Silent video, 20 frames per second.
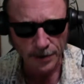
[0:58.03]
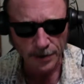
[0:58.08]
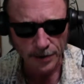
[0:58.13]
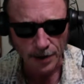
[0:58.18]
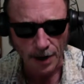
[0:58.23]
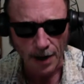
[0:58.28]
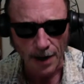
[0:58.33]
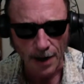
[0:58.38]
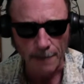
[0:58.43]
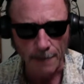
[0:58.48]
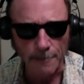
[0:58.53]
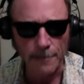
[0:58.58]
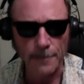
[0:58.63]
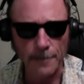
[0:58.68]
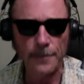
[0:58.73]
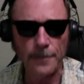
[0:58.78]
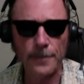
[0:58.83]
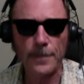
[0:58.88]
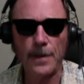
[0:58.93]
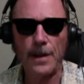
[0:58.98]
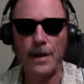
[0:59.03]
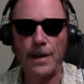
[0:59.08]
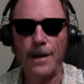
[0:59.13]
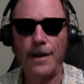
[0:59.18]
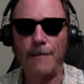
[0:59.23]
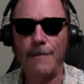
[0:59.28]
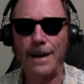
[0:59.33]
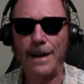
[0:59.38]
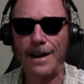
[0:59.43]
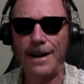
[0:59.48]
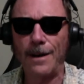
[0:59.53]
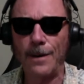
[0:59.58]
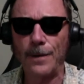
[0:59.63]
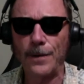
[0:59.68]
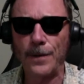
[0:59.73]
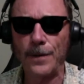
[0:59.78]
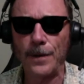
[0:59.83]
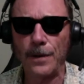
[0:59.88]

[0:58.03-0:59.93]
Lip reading: time about